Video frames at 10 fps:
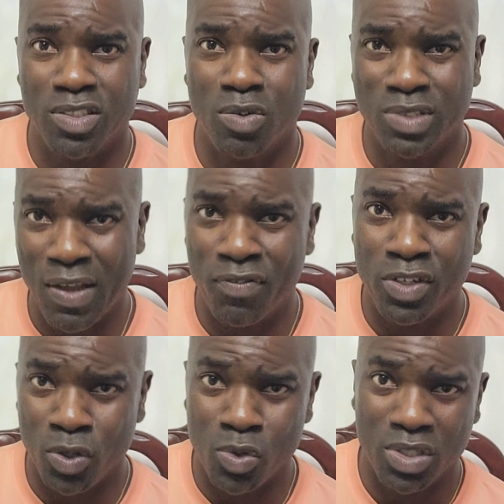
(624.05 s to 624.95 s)
So
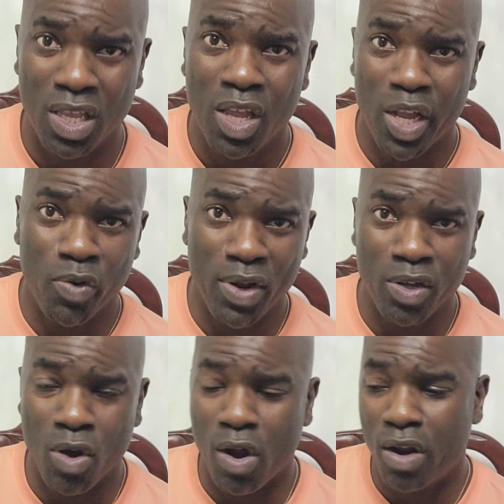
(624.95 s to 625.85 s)
definitely use a
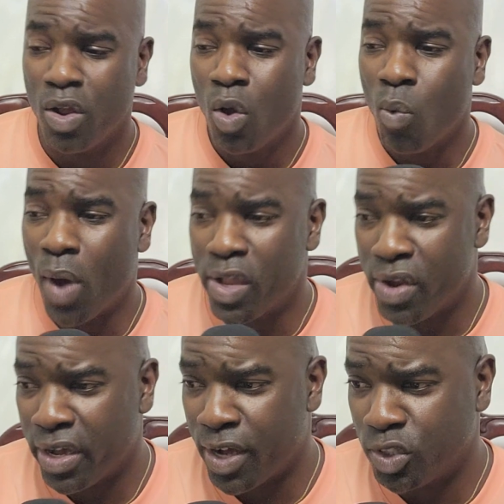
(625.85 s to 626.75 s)
credit card while
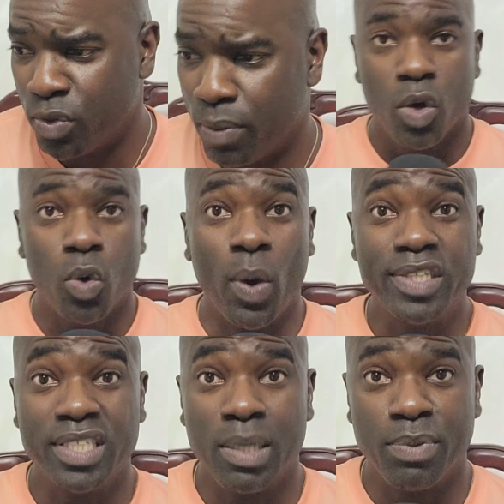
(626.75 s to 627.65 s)
you're in country.
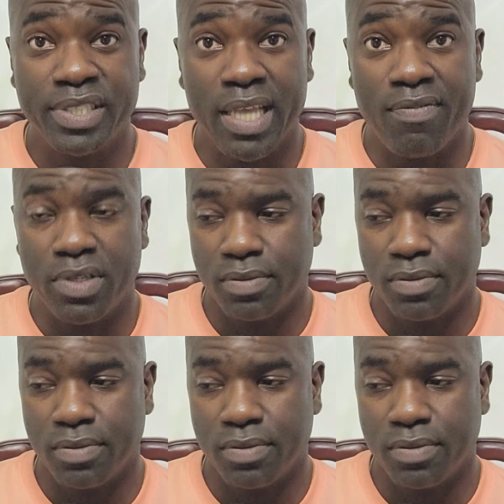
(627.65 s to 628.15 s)
Question number 7.